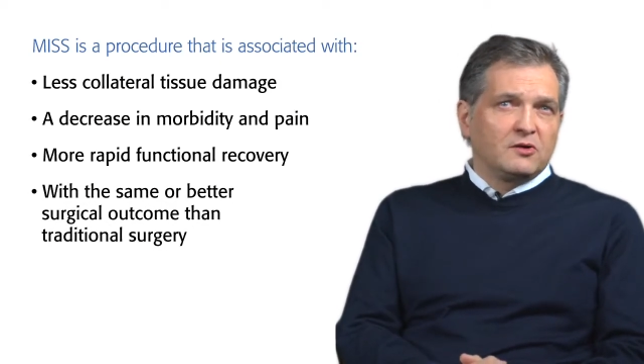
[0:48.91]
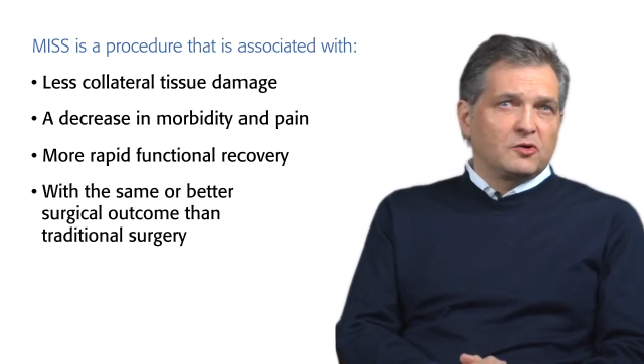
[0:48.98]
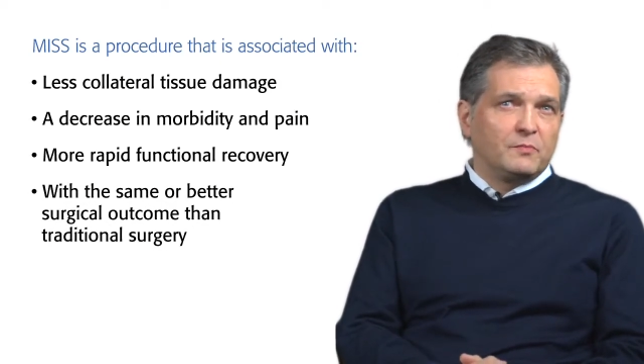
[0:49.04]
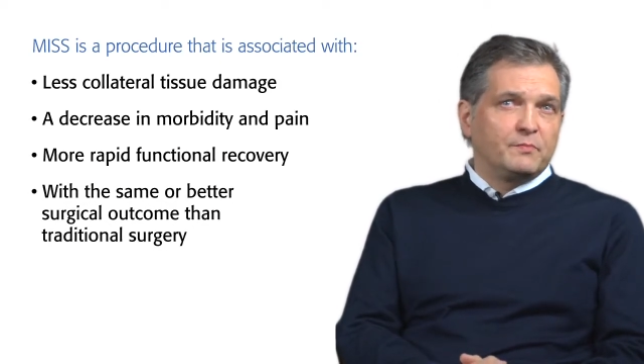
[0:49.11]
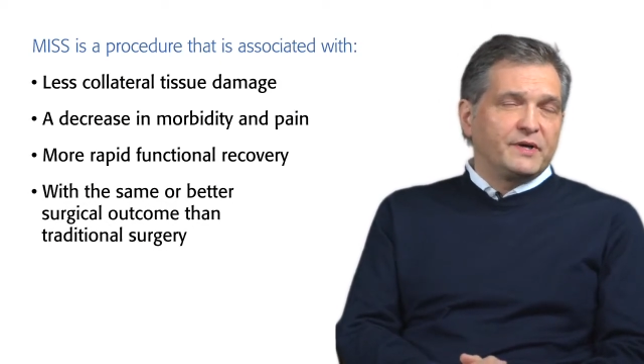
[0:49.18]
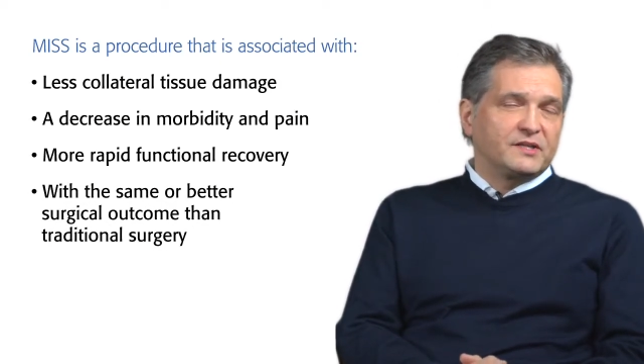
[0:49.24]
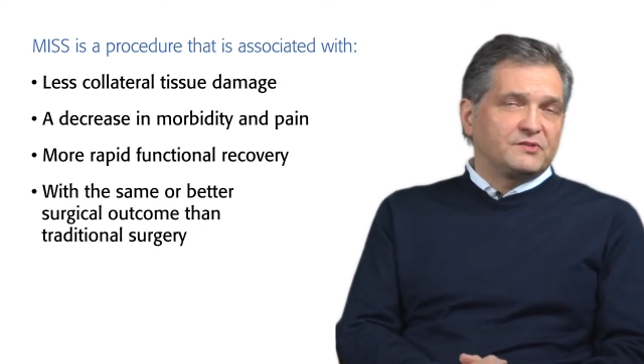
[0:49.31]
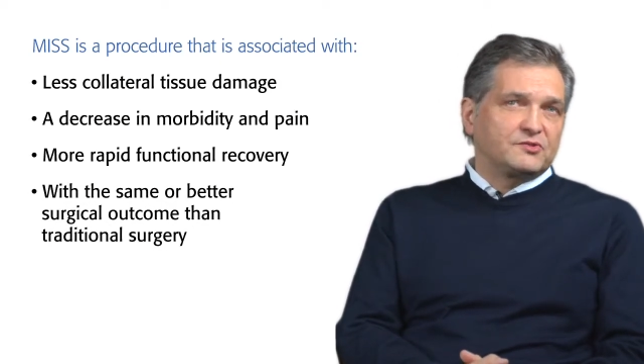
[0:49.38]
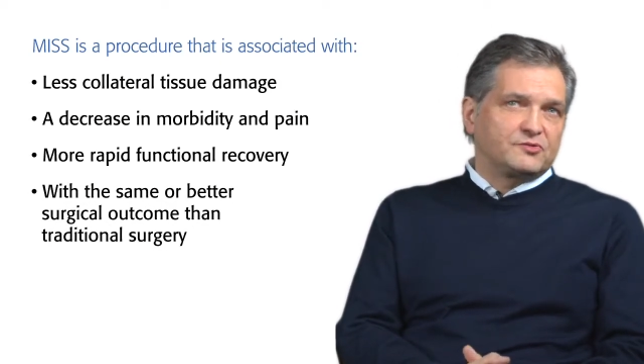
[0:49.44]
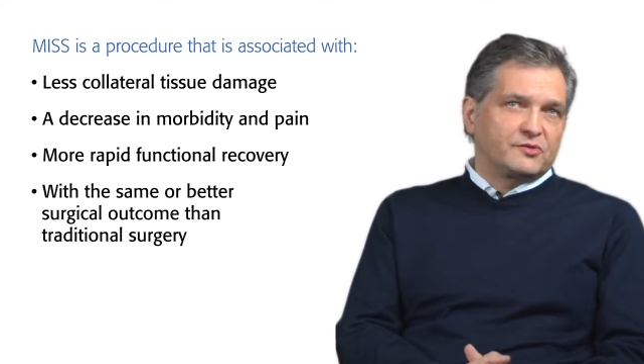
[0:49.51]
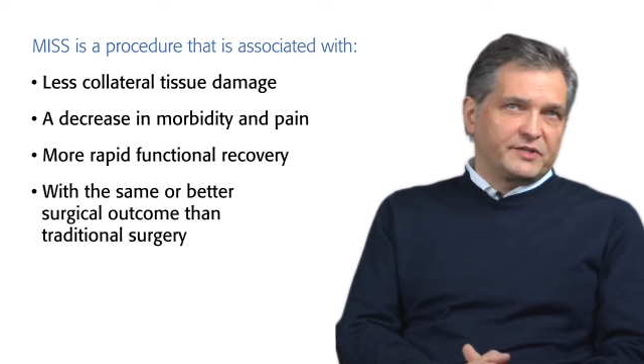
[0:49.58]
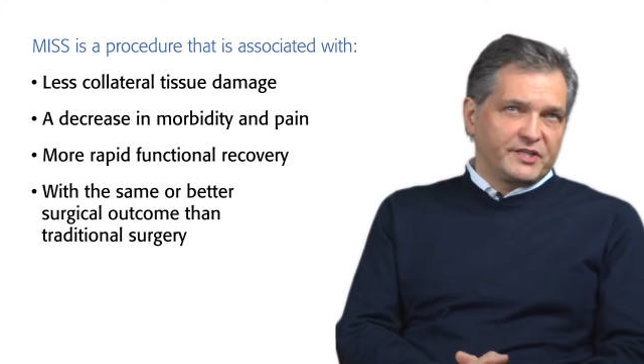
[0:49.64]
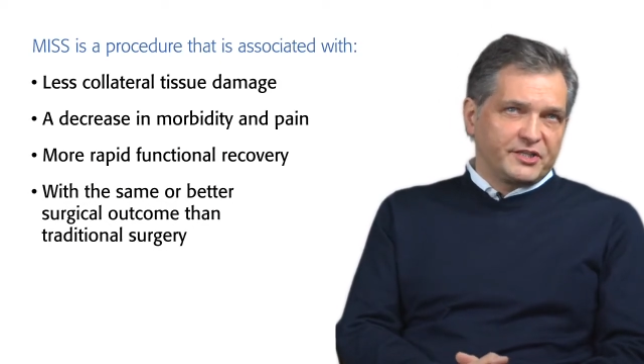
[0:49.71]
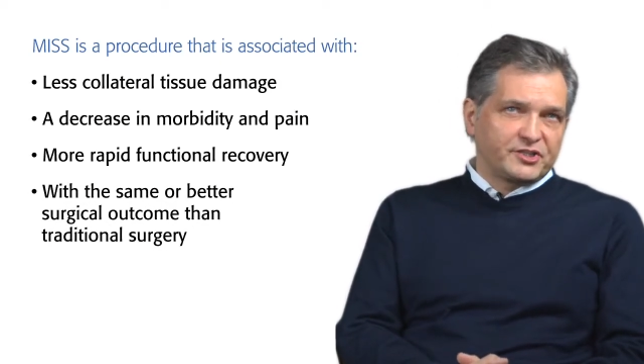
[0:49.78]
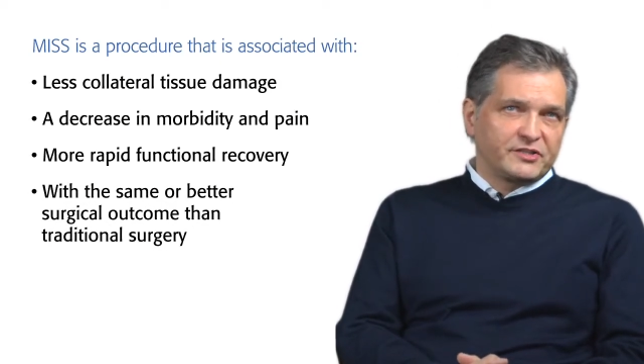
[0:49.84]
compared to
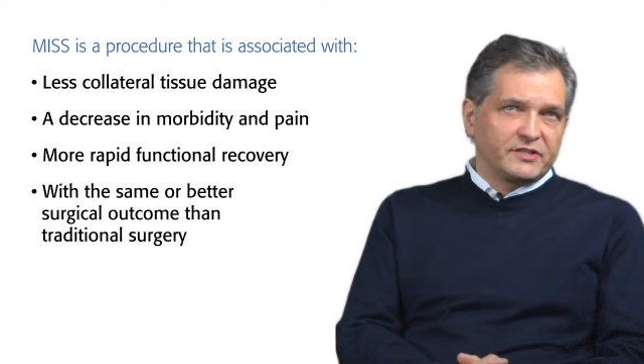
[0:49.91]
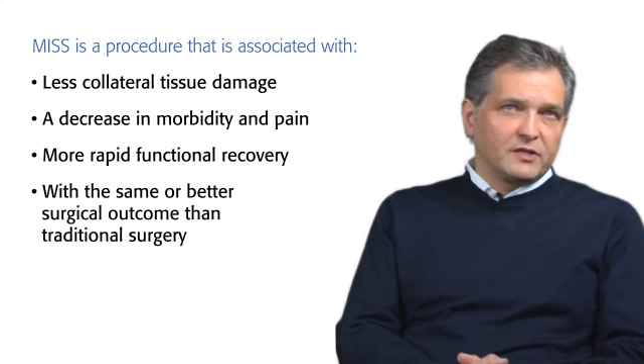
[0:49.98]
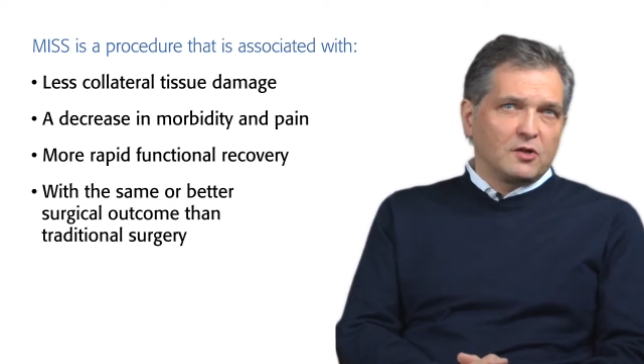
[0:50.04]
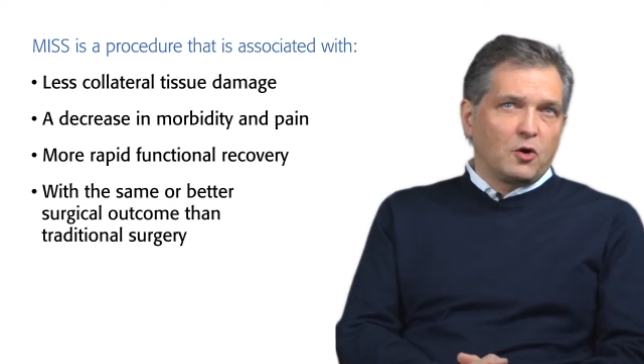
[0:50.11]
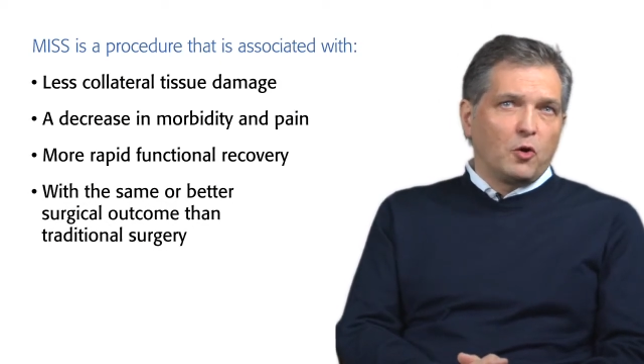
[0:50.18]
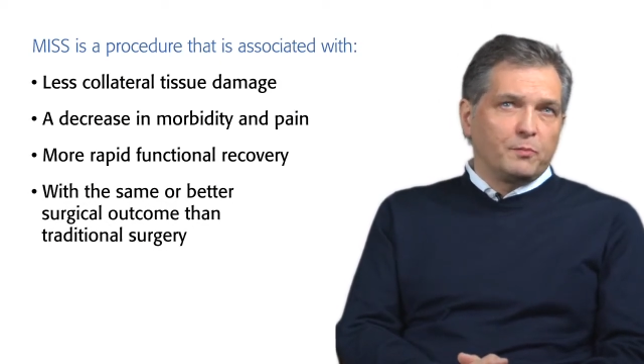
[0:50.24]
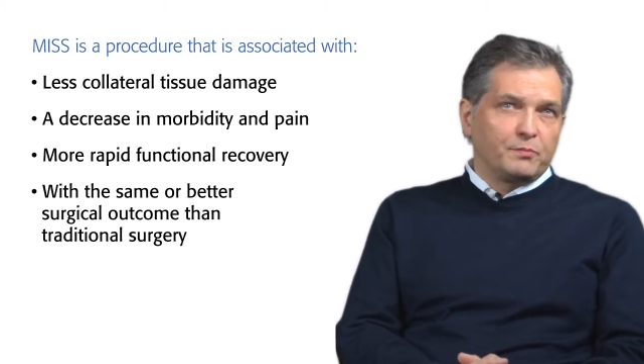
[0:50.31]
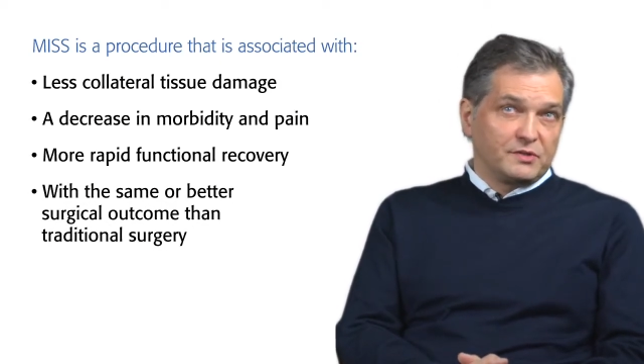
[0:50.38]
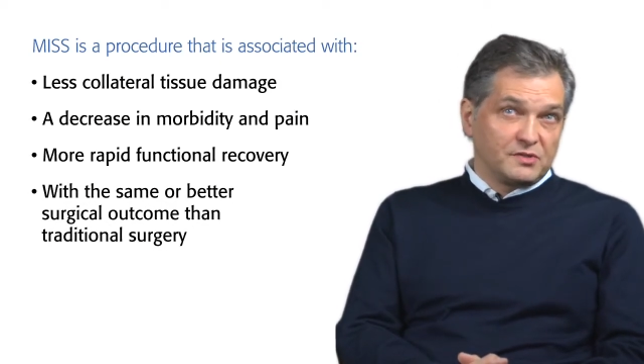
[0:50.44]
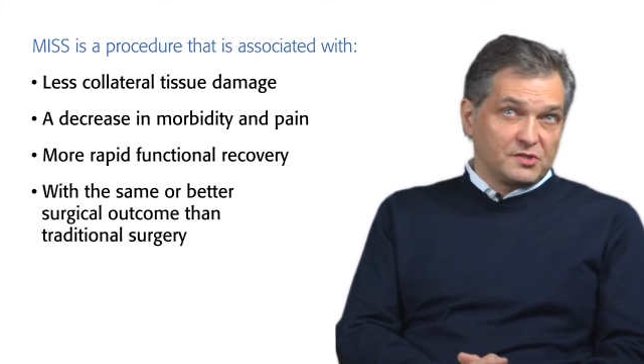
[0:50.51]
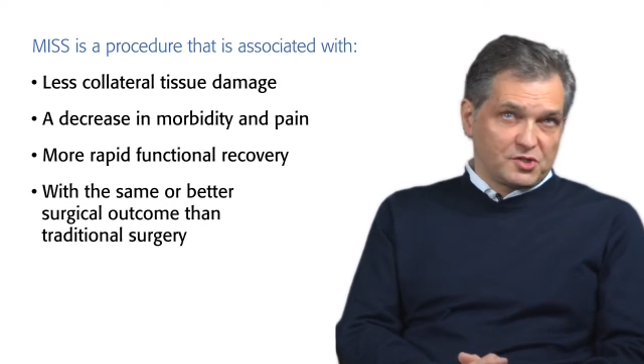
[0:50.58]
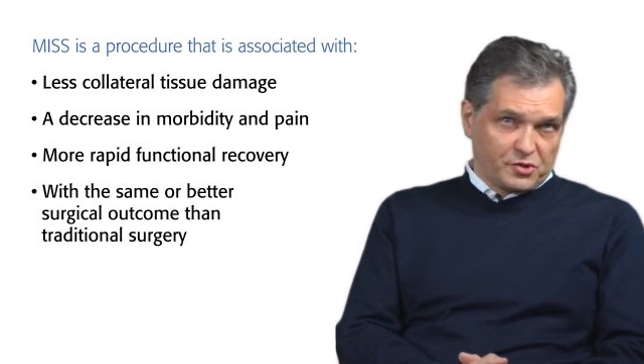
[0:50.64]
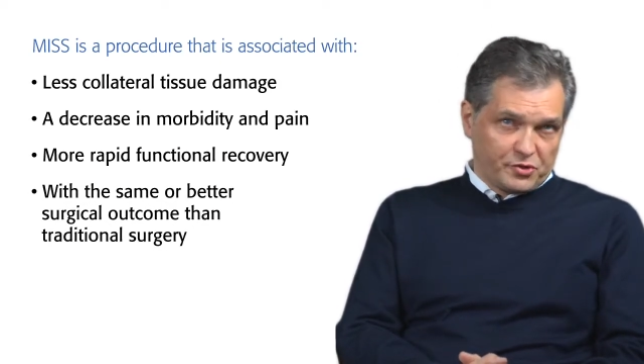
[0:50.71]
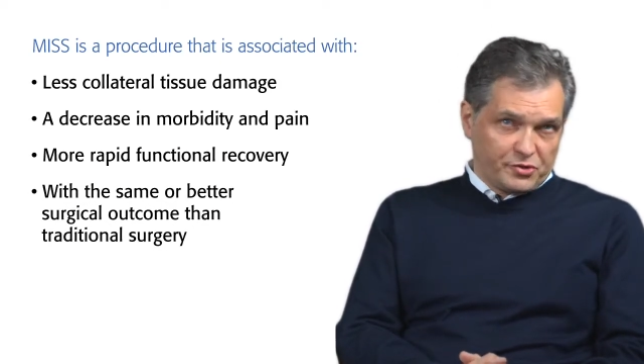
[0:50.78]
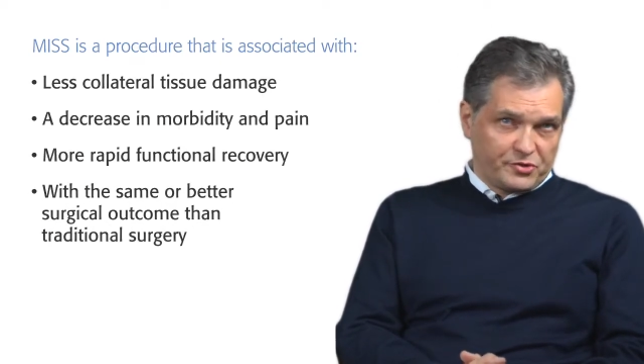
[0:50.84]
traditional open
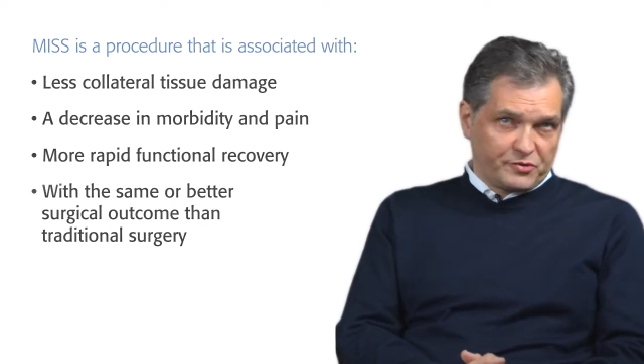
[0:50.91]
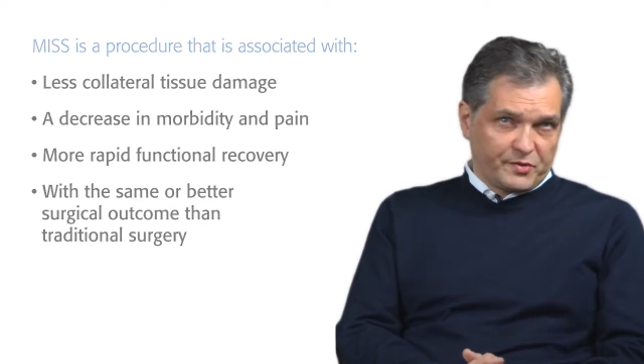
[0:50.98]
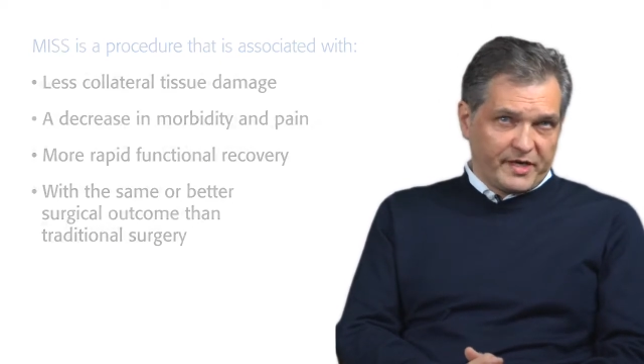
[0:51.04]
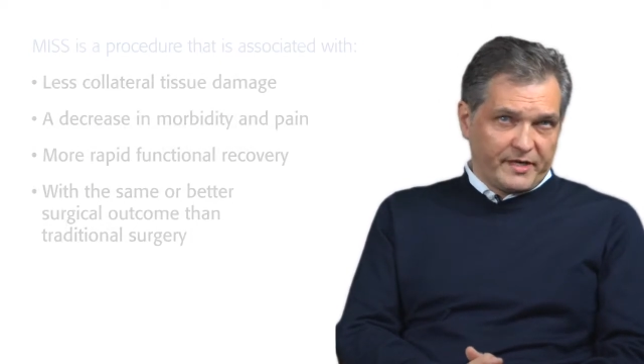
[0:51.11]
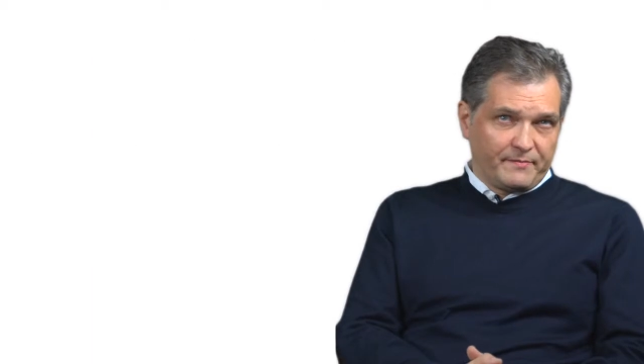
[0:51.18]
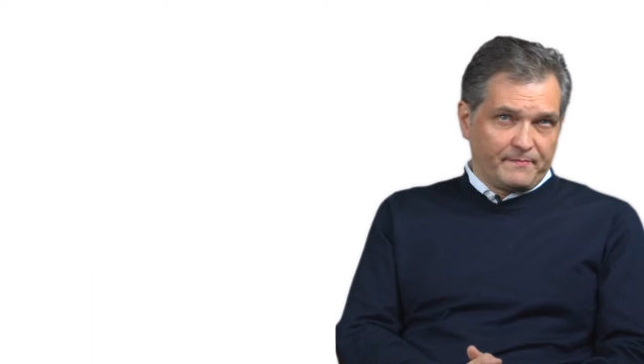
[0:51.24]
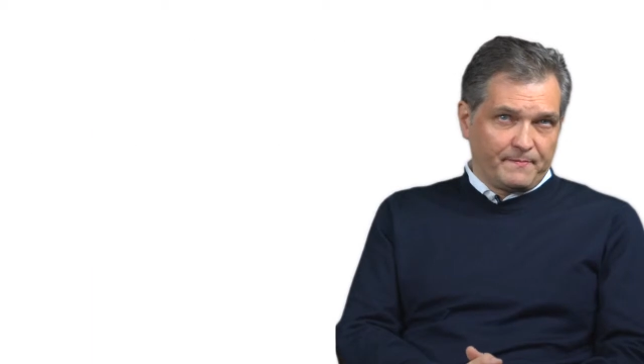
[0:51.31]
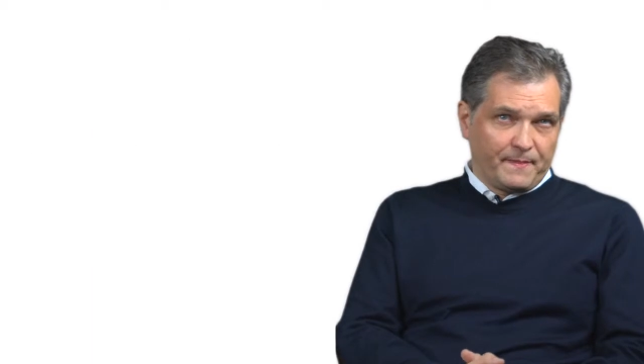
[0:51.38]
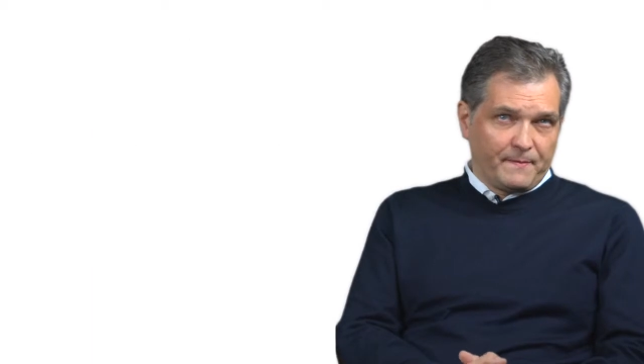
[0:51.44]
surgery.